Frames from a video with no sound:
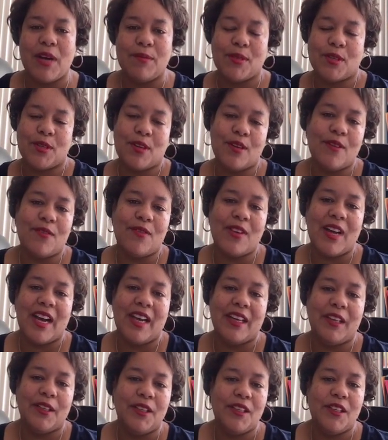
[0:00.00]

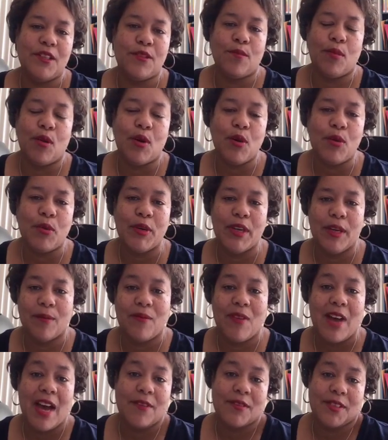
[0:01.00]
certified in his program,
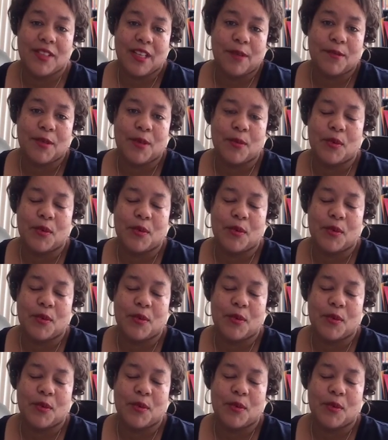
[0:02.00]
5 Steps.